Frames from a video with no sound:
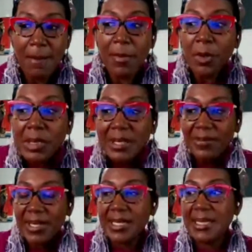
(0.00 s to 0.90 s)
Most
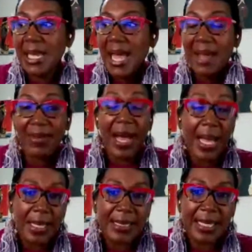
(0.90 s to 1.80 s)
of us have a
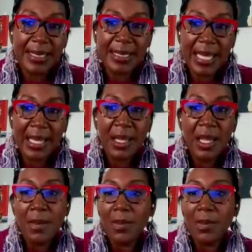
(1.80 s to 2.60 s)
holiday today.